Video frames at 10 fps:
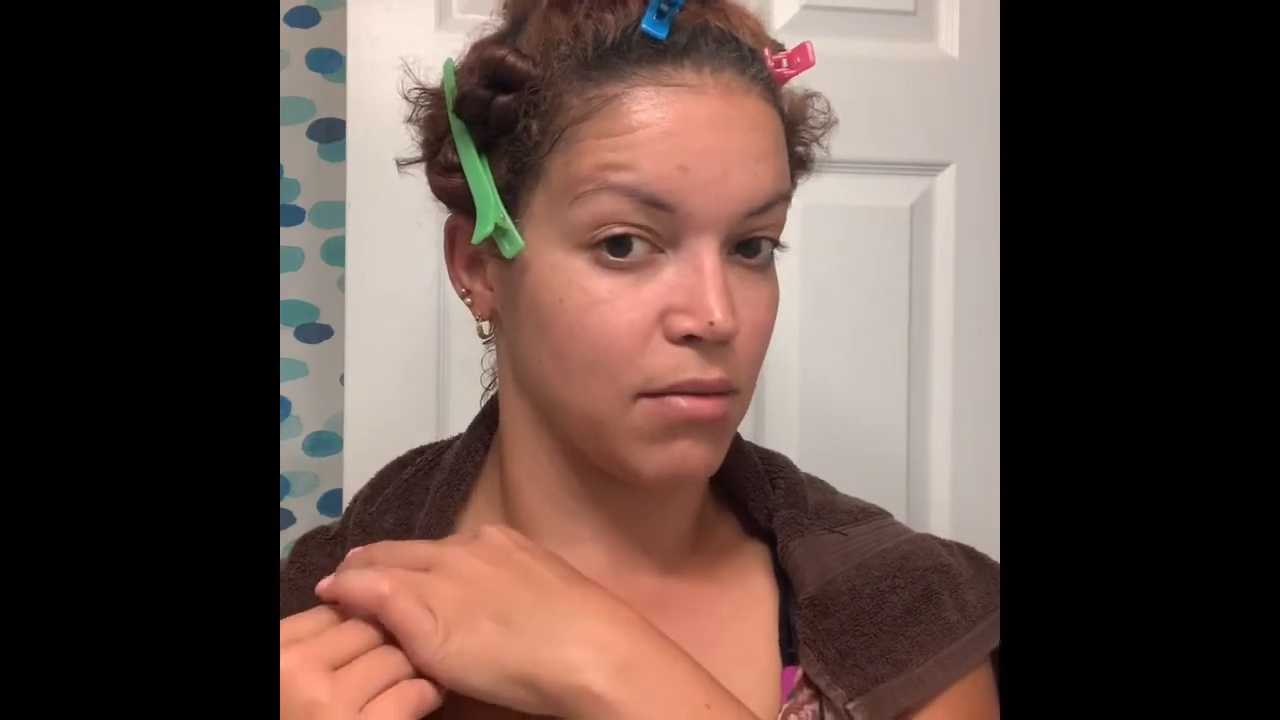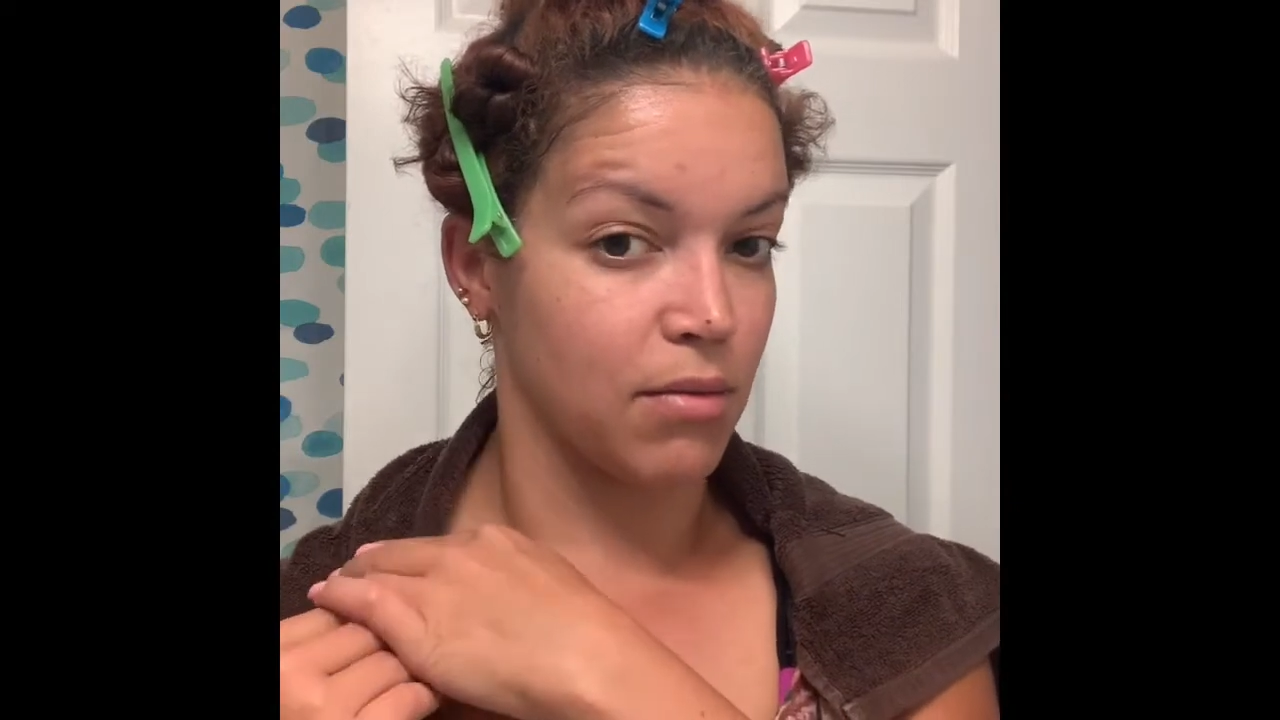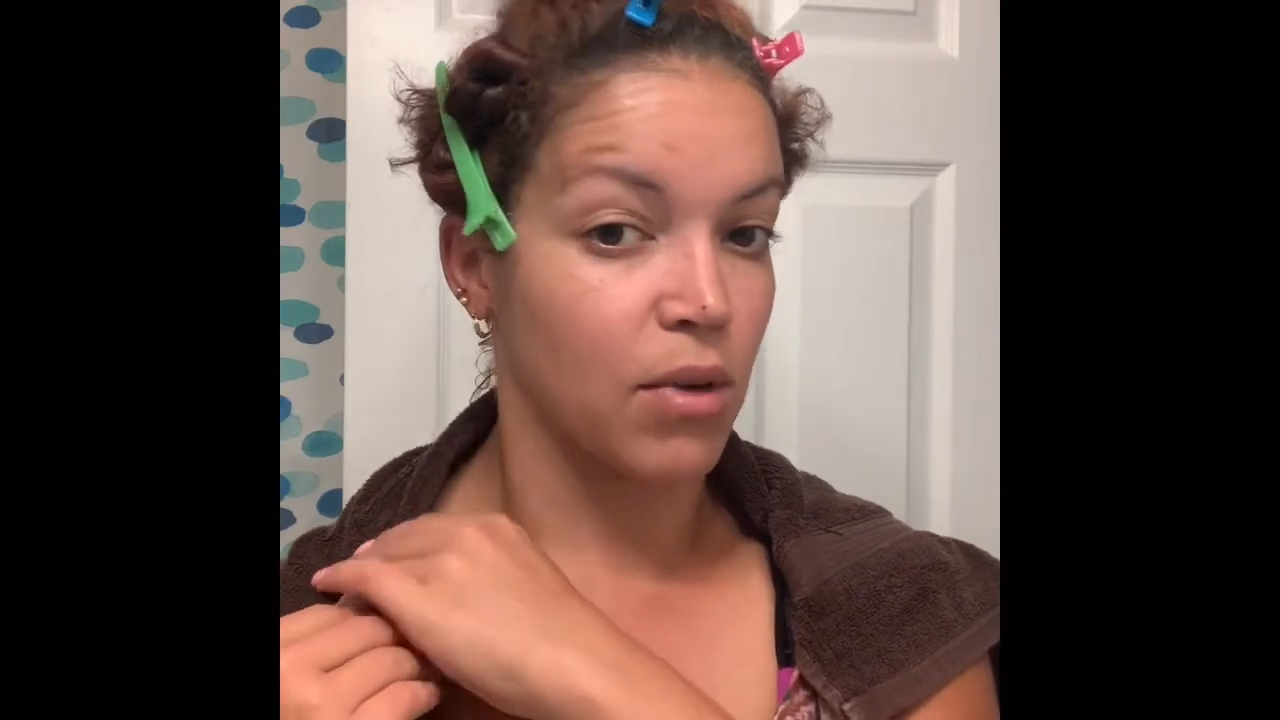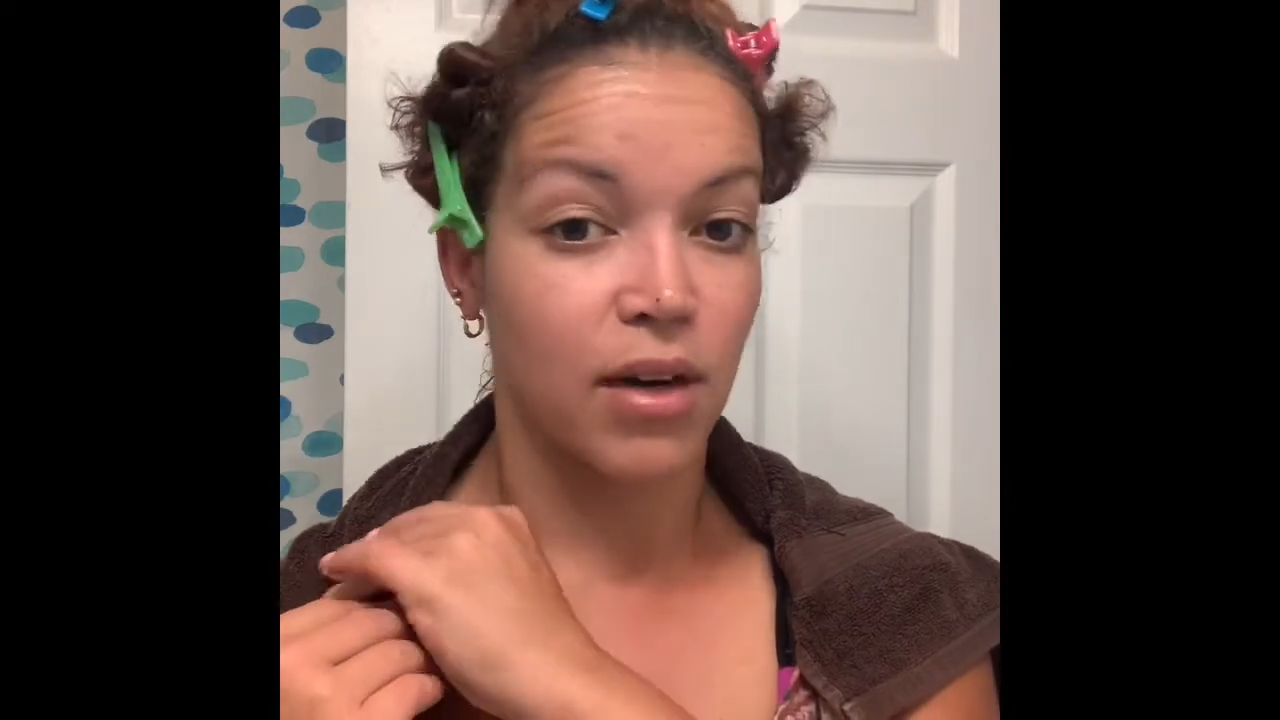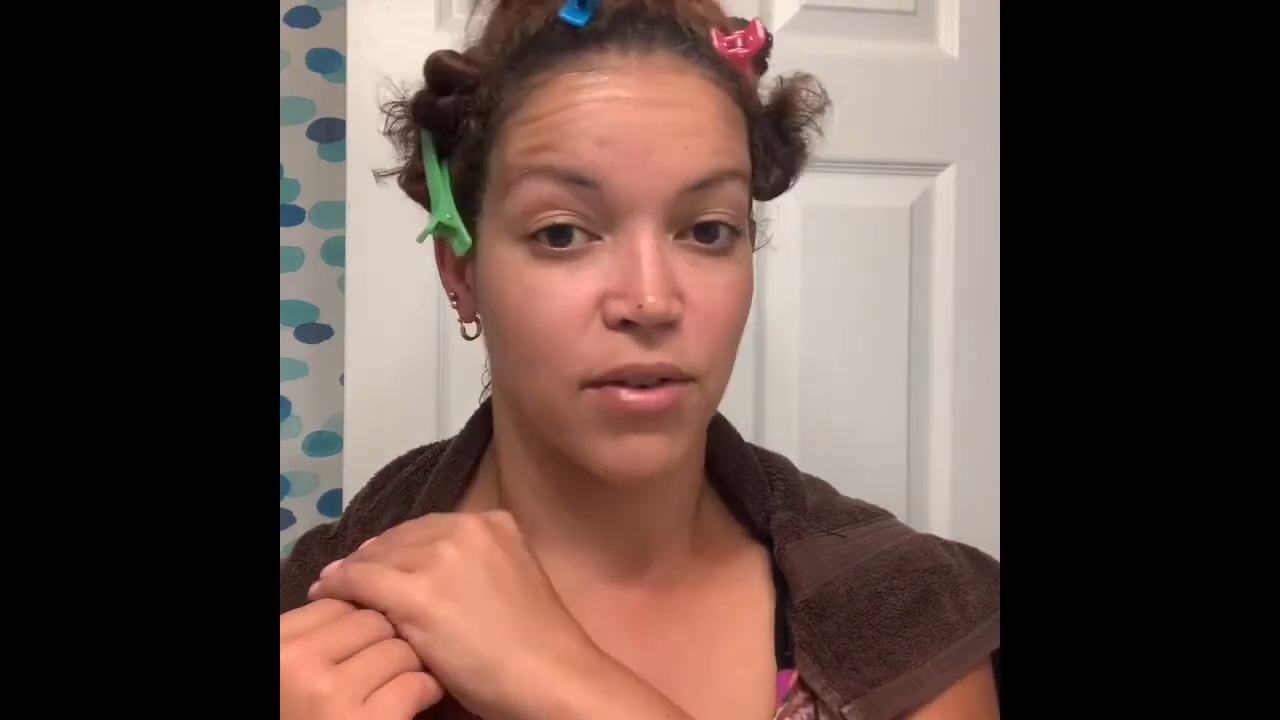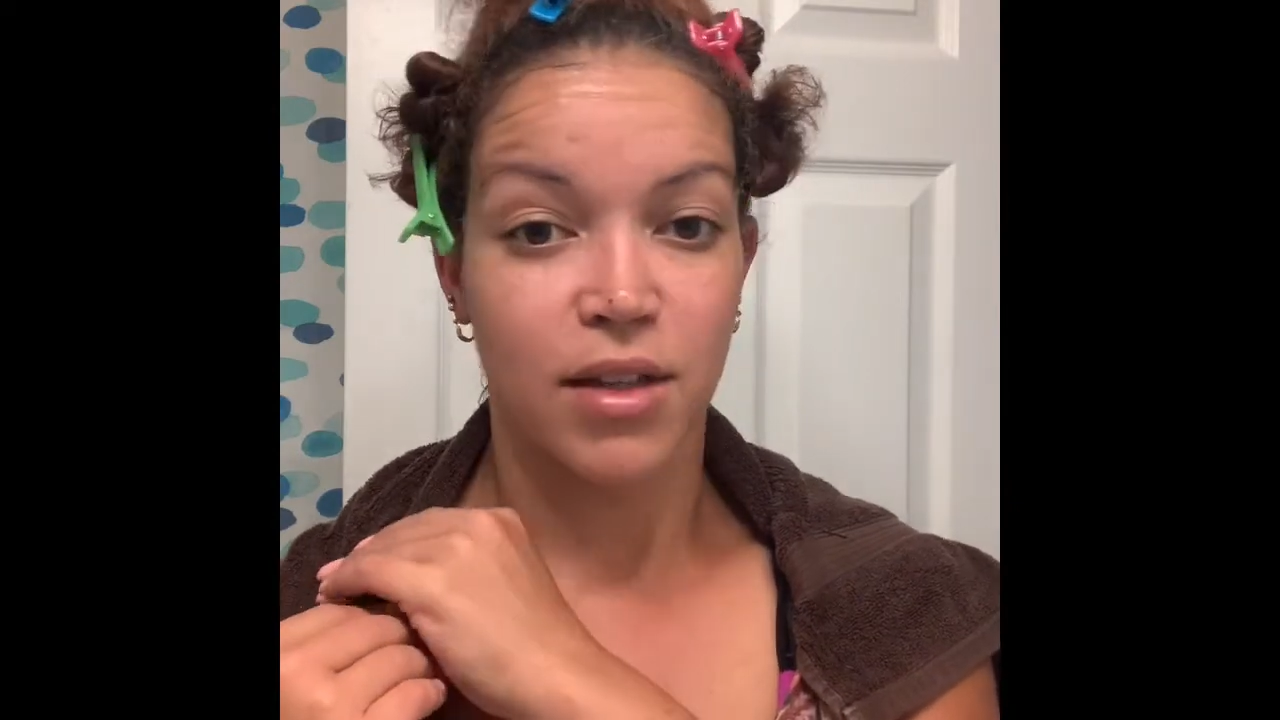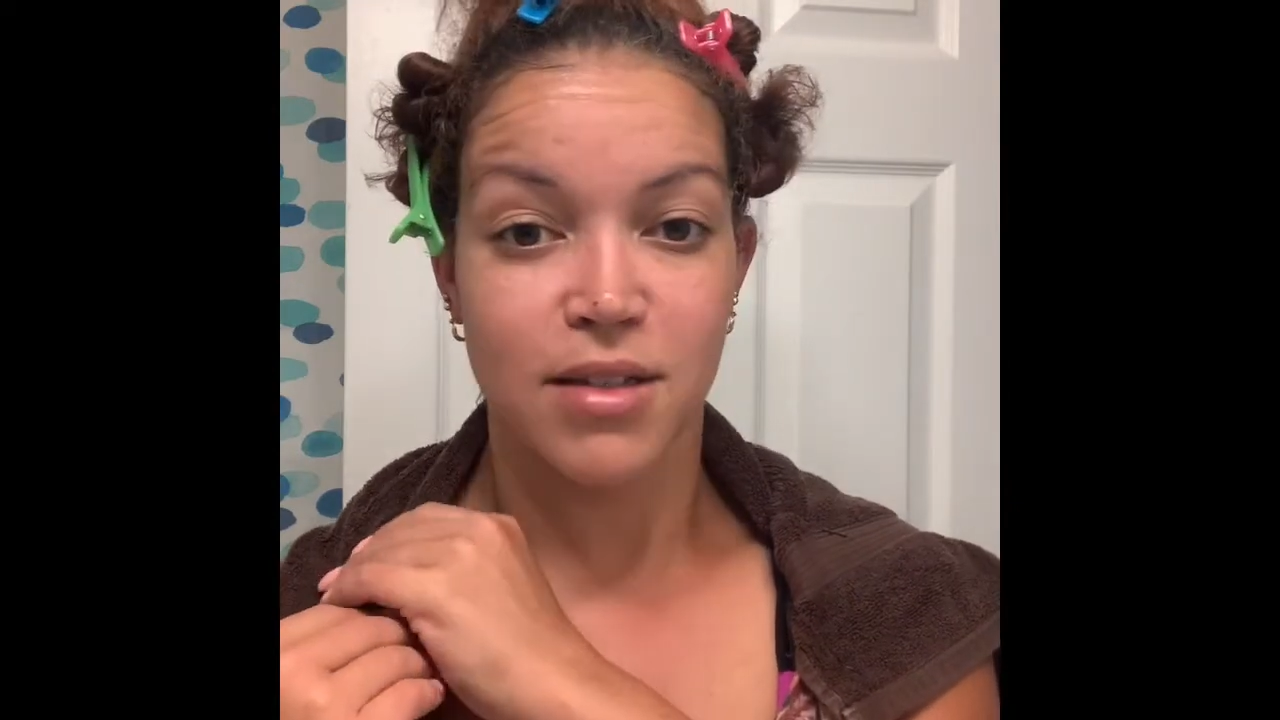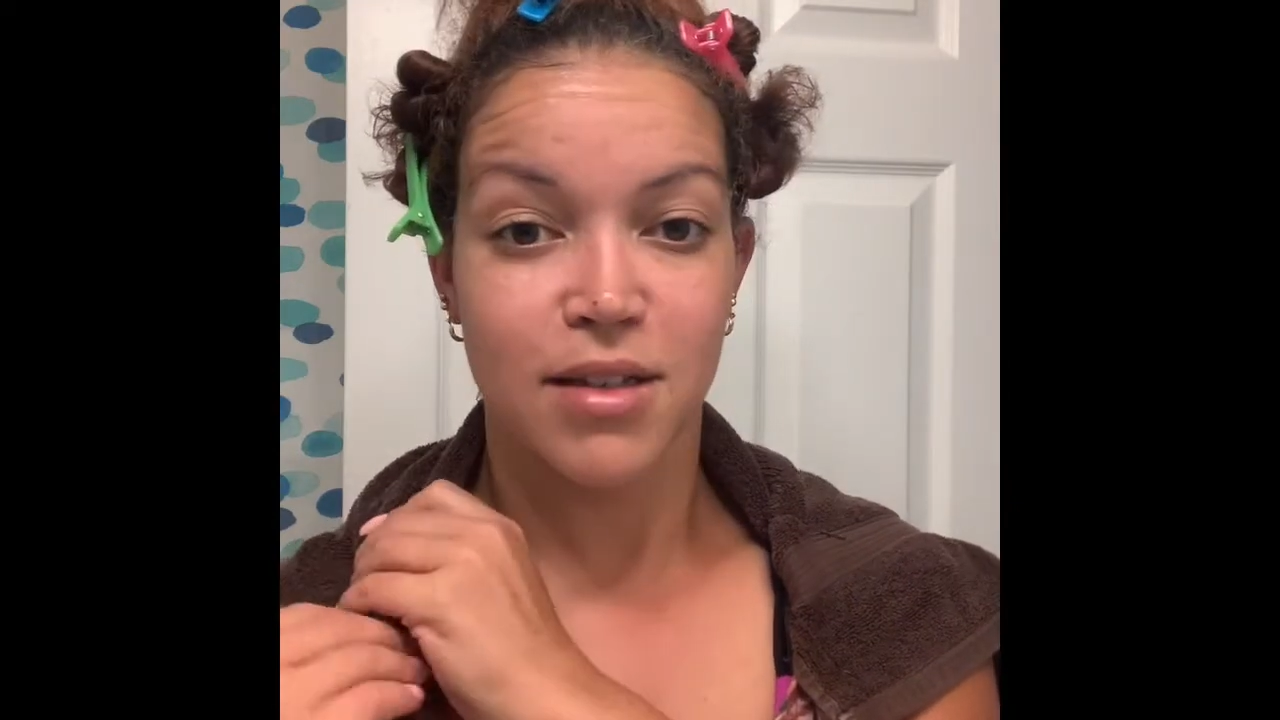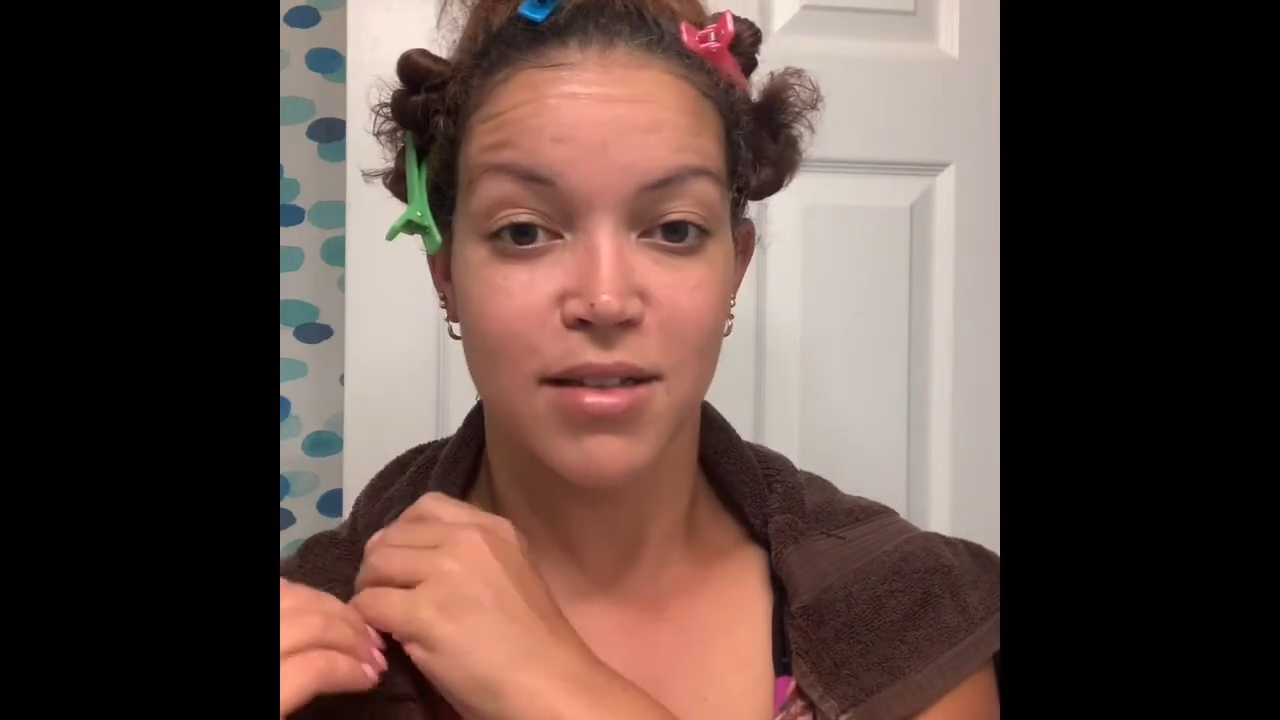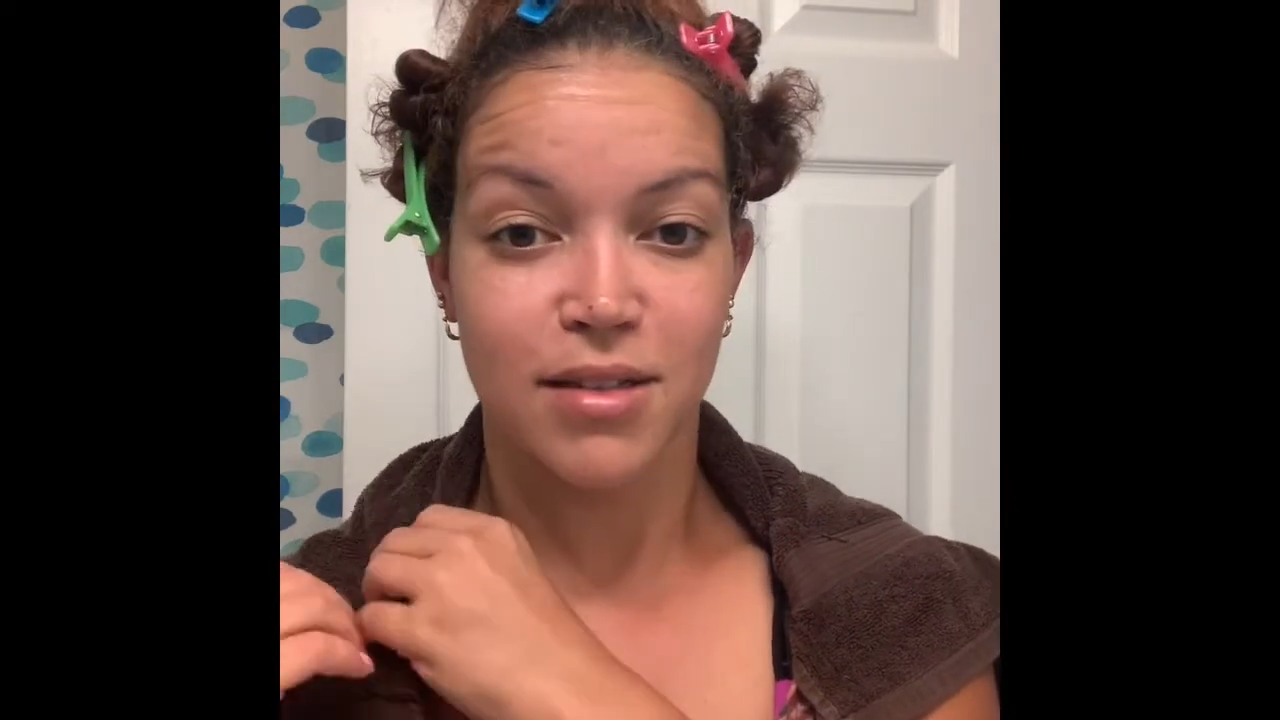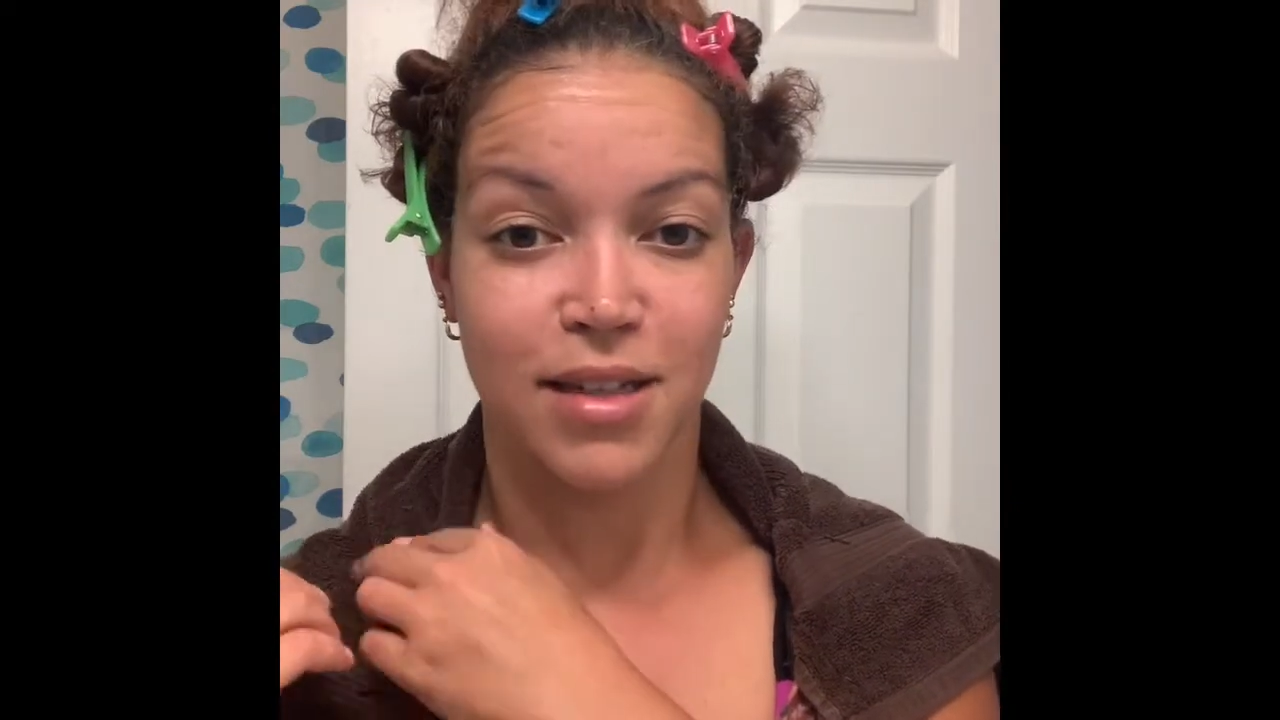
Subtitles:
whatever this is,